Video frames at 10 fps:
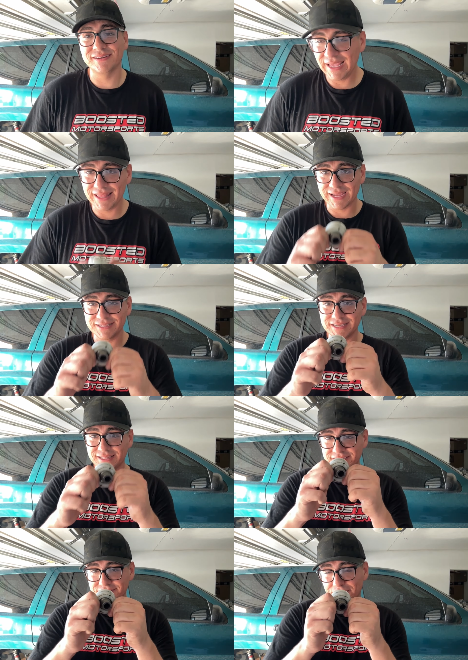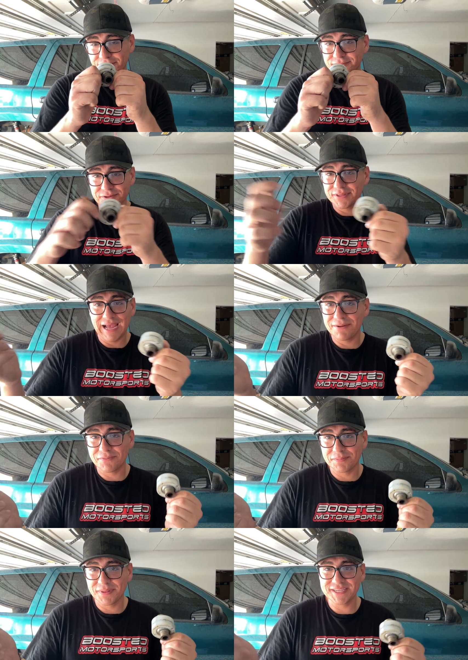And like I said, this is 4 years old. I haven't
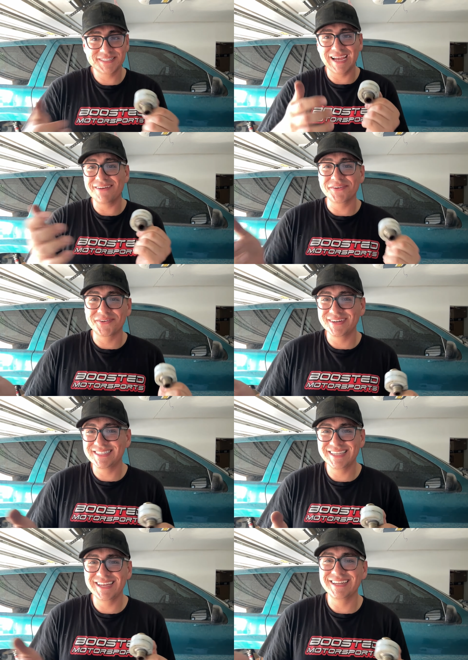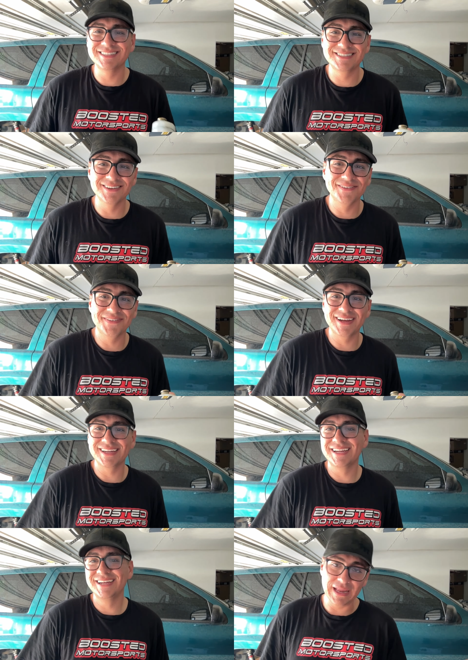replaced it, haven't greased it, and it's still fine.
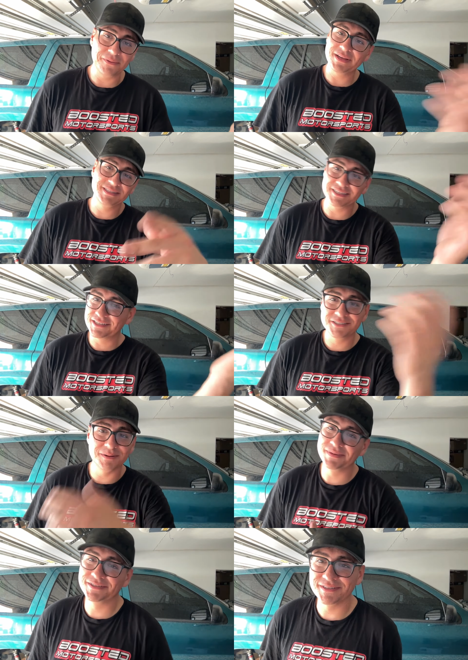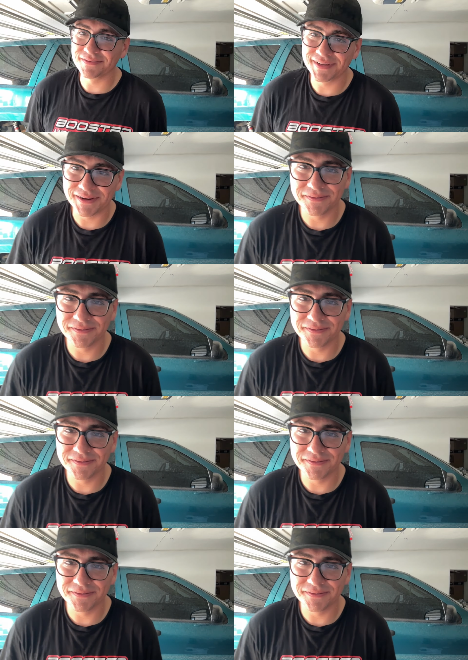Anyways, let's just jump into the video.